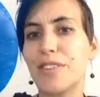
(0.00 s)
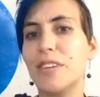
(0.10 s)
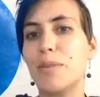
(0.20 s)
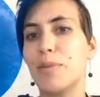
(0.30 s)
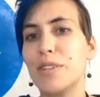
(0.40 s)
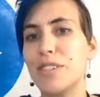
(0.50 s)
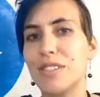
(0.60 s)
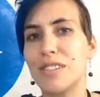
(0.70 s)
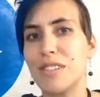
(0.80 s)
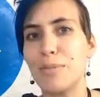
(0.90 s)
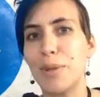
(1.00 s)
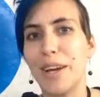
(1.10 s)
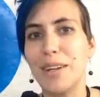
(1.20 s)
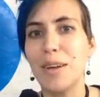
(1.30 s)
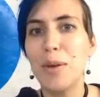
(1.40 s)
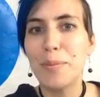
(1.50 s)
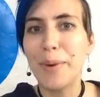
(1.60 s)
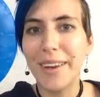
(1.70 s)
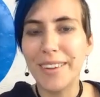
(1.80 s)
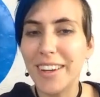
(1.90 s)
Ethernet part is just implied.
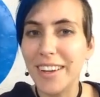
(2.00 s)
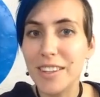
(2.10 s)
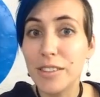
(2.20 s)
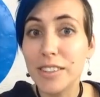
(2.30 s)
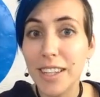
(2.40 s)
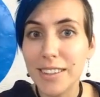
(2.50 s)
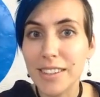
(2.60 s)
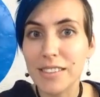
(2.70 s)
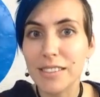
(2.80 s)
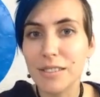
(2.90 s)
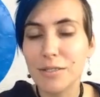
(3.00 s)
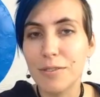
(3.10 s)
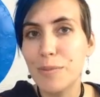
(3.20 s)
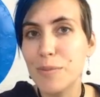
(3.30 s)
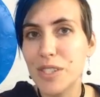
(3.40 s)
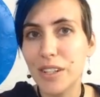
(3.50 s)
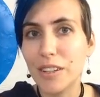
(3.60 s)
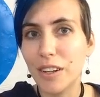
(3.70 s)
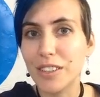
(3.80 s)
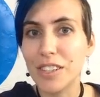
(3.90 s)
But uh, you can get this from
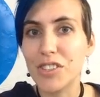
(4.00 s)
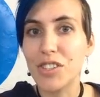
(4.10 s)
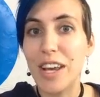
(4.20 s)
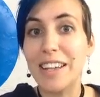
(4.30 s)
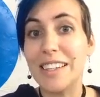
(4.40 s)
Silicognition L